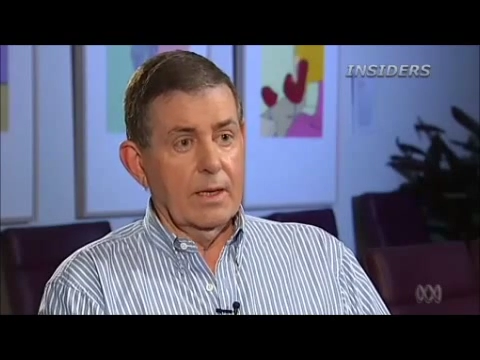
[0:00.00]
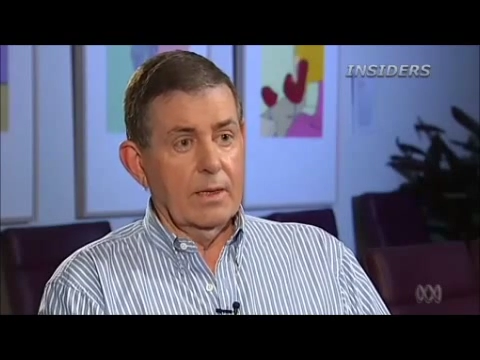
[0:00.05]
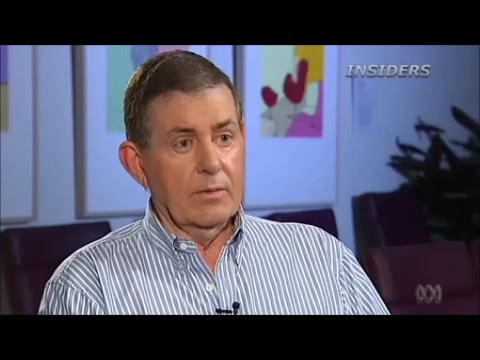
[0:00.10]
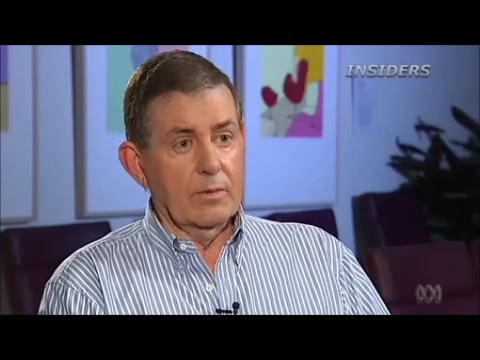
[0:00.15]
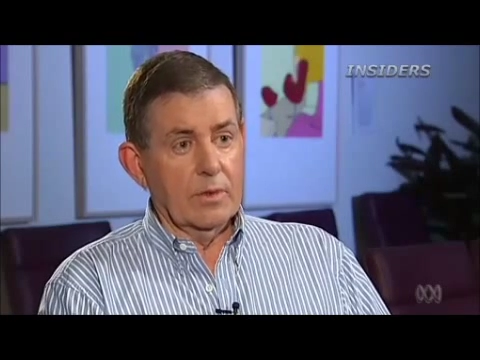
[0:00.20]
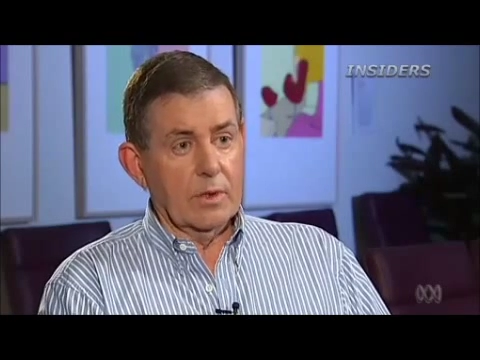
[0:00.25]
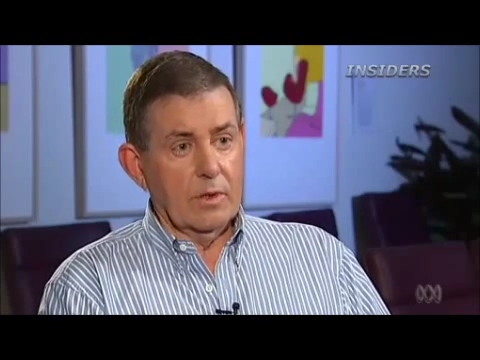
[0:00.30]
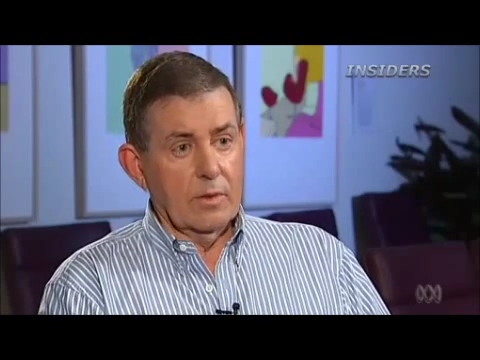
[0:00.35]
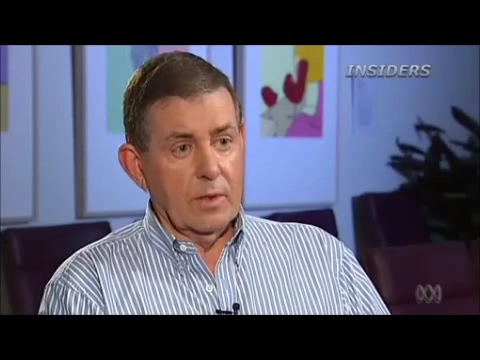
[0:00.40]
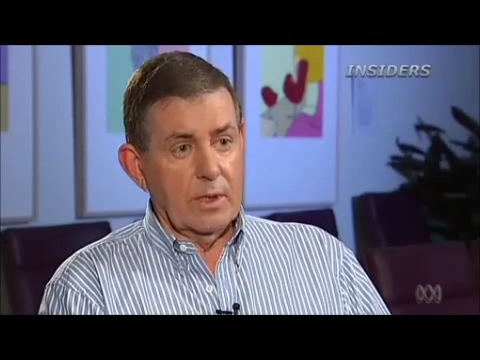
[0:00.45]

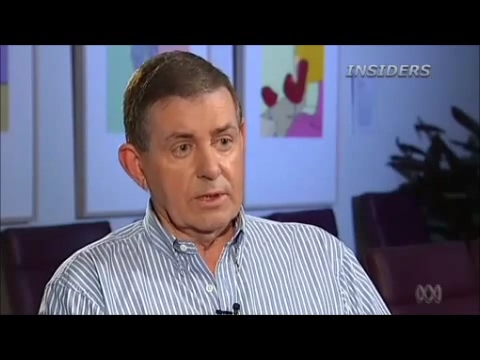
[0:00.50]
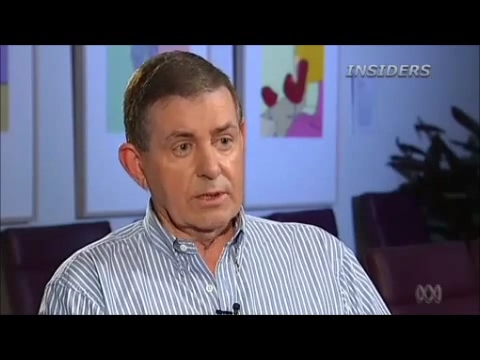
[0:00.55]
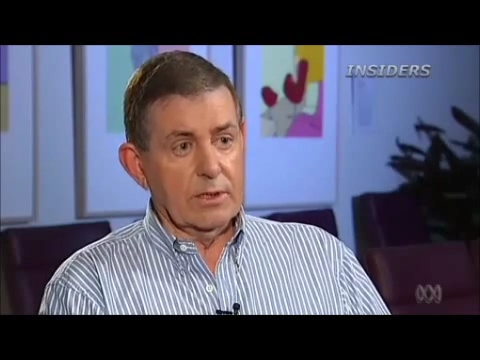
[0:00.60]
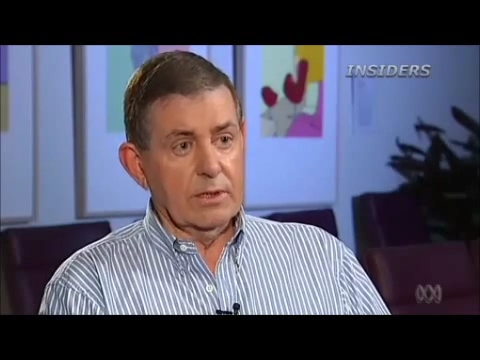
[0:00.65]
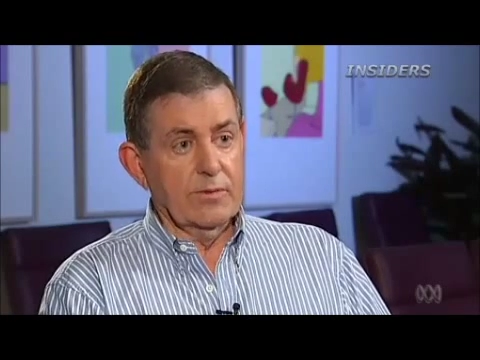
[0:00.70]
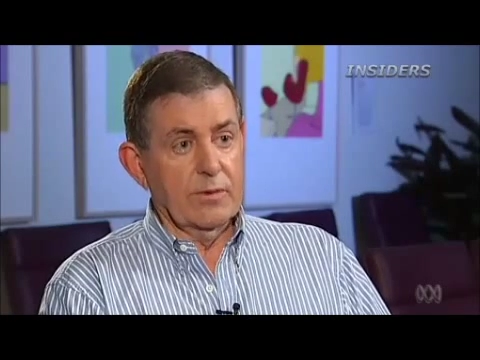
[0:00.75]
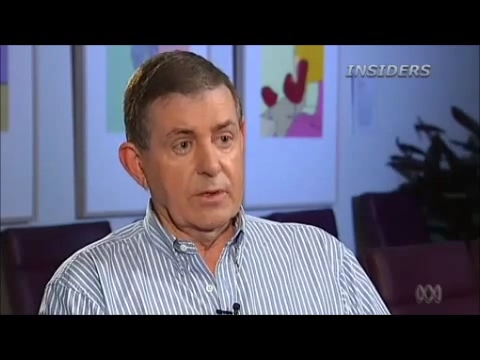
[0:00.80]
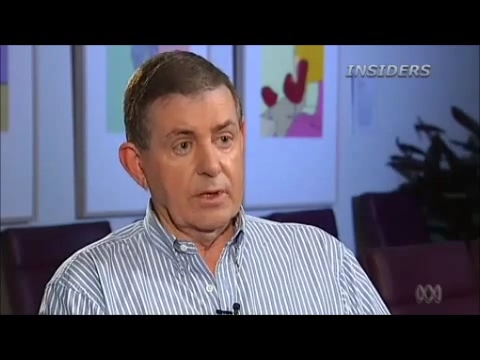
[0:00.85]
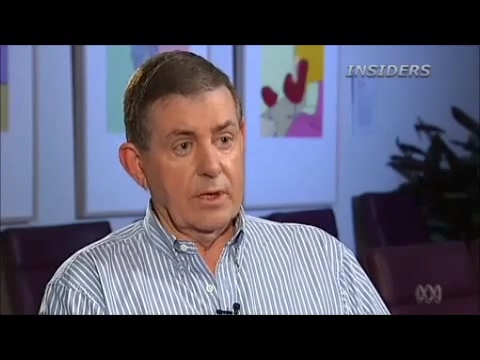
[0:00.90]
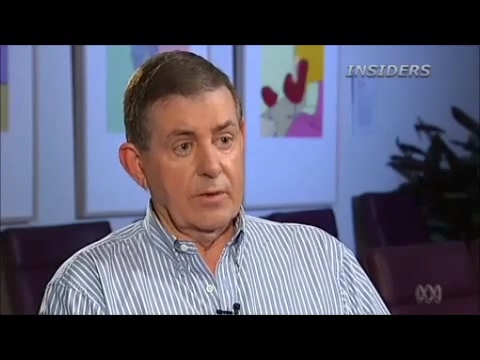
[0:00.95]

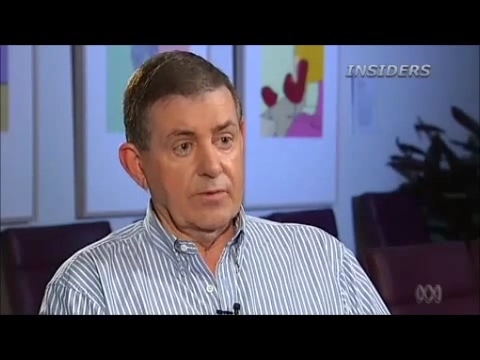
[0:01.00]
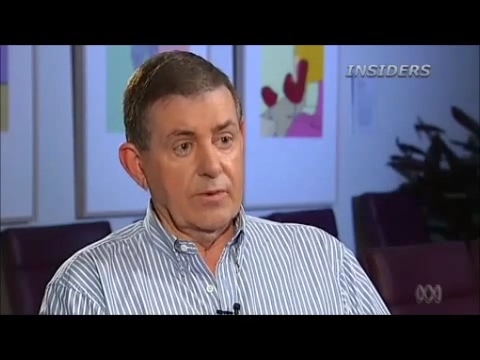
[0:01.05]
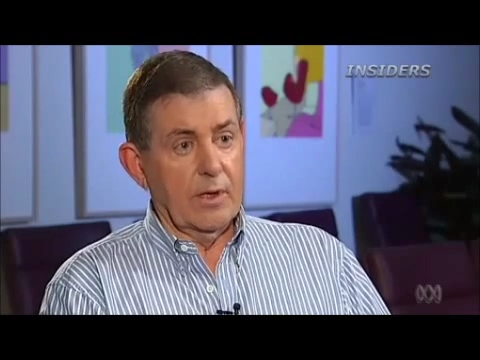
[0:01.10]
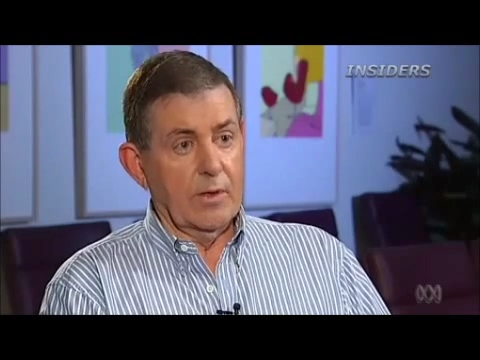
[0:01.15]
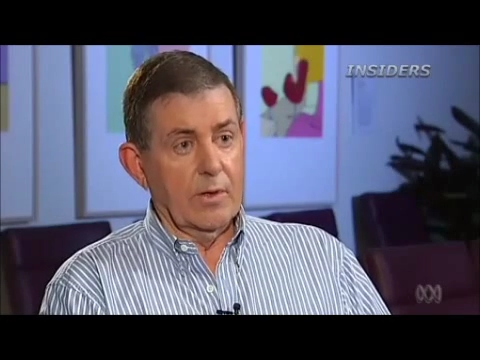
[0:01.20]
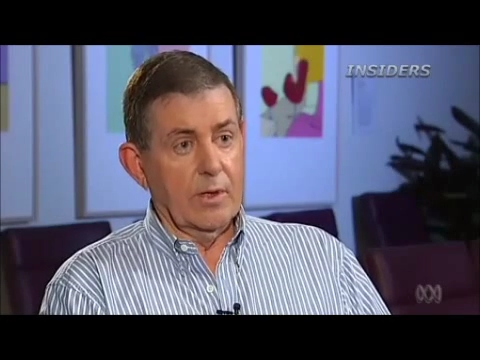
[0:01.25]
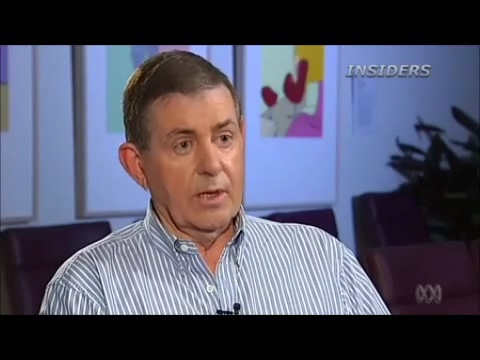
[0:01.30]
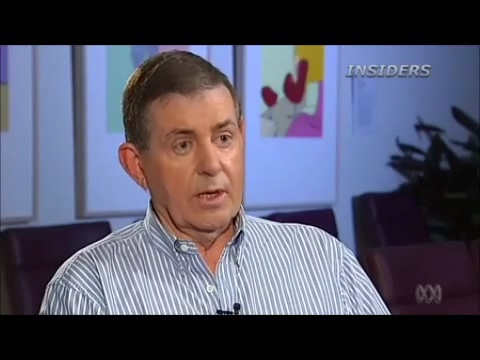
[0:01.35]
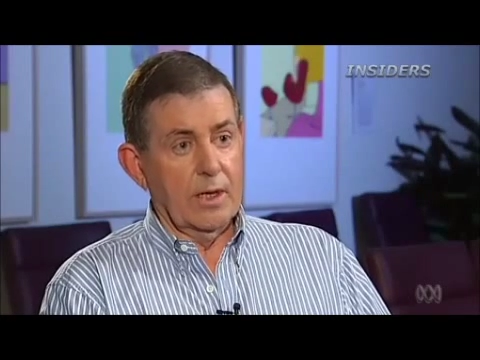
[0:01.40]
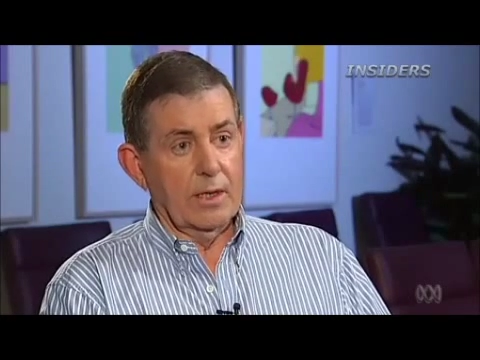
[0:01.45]
request for an
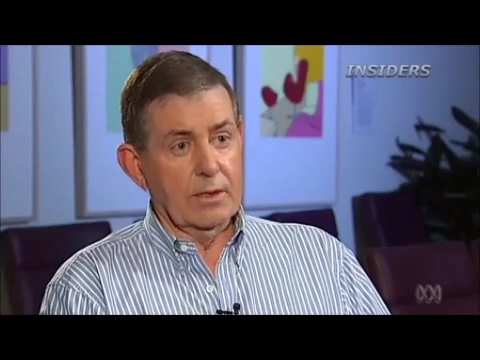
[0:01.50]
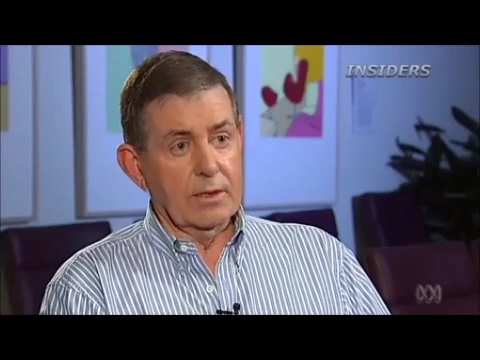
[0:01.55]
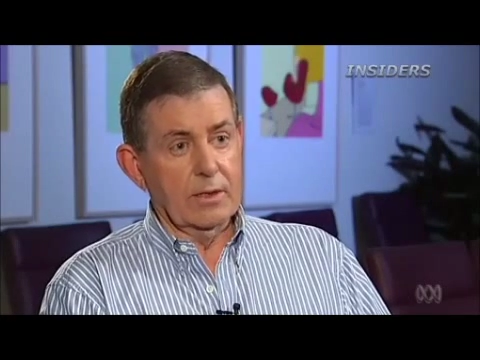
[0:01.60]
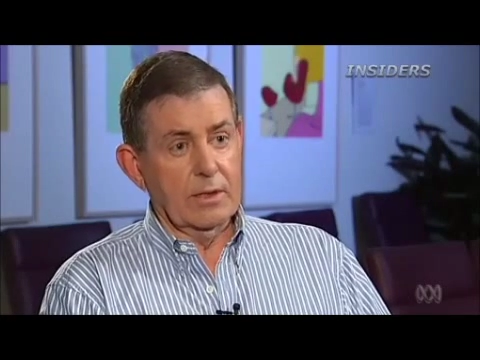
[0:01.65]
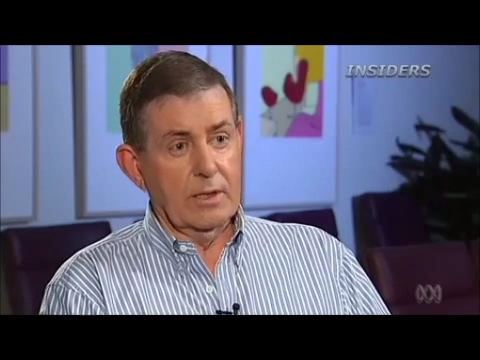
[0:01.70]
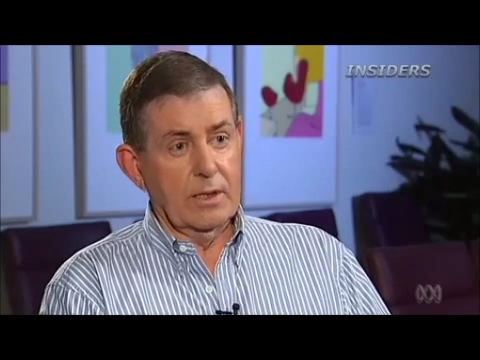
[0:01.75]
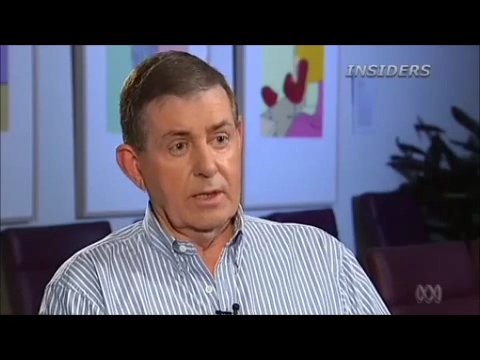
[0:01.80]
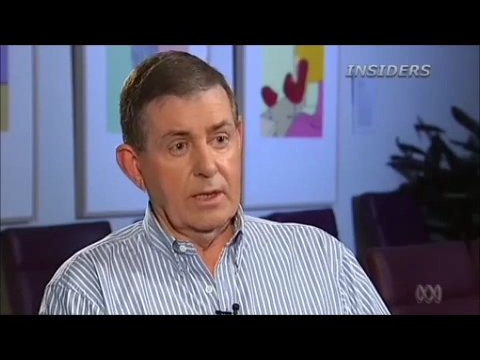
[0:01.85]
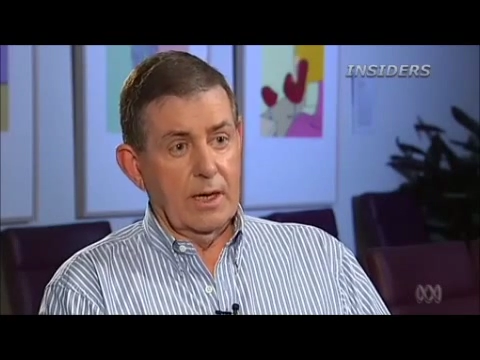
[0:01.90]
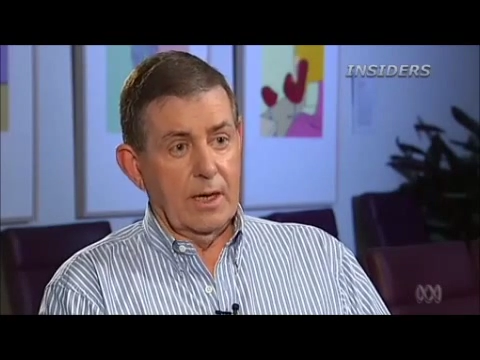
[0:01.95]
FOI to
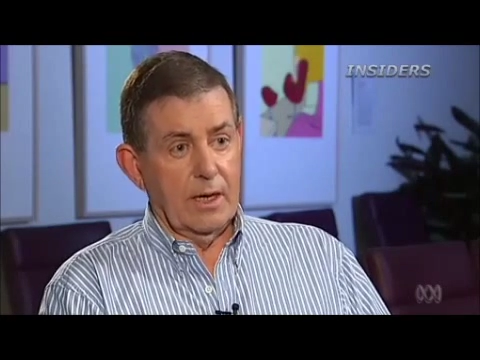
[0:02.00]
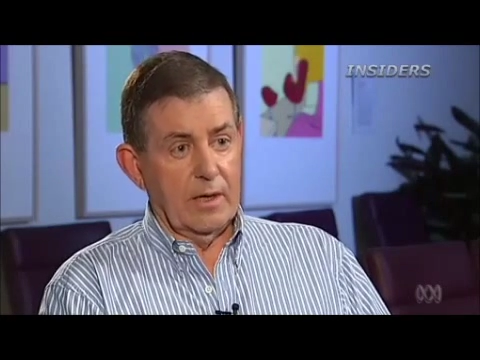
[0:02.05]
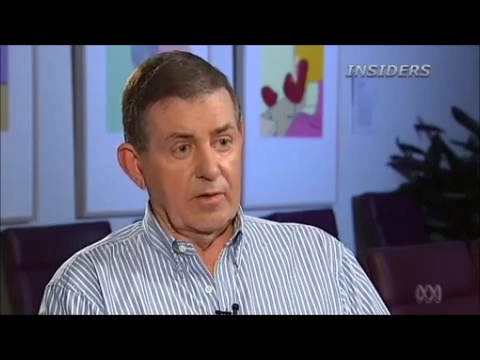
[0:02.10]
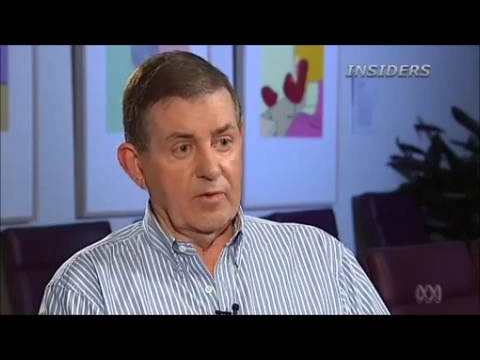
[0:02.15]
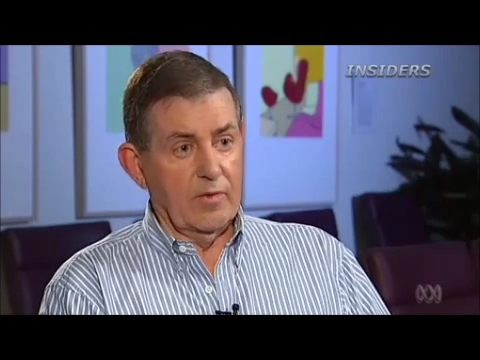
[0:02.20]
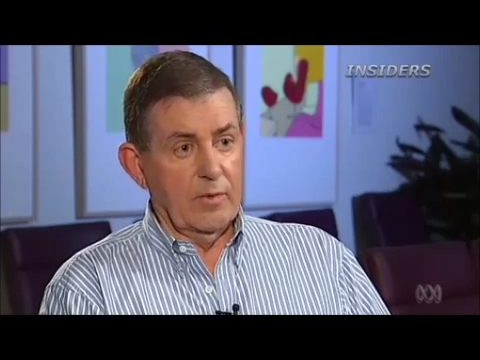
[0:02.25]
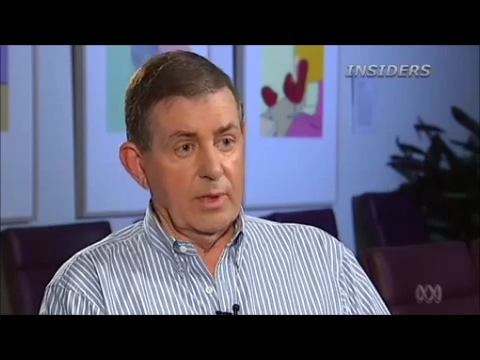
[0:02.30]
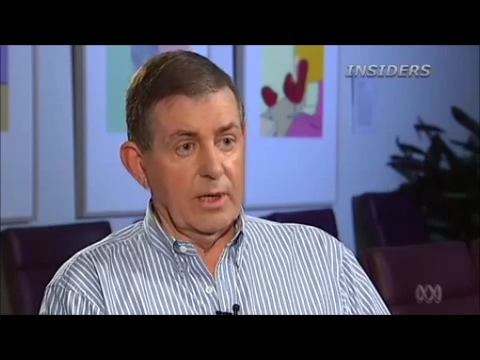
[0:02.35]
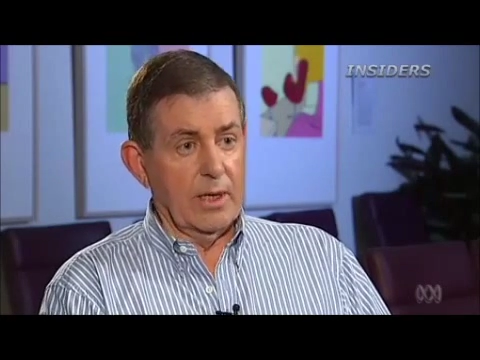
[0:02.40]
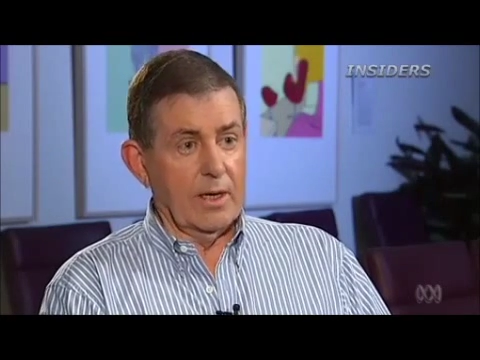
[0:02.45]
the
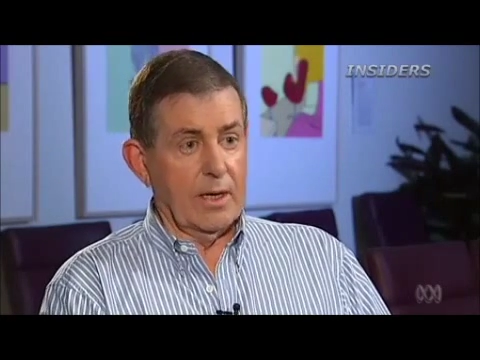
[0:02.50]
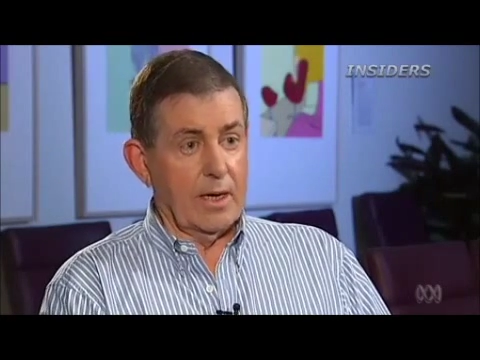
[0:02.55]
AFP,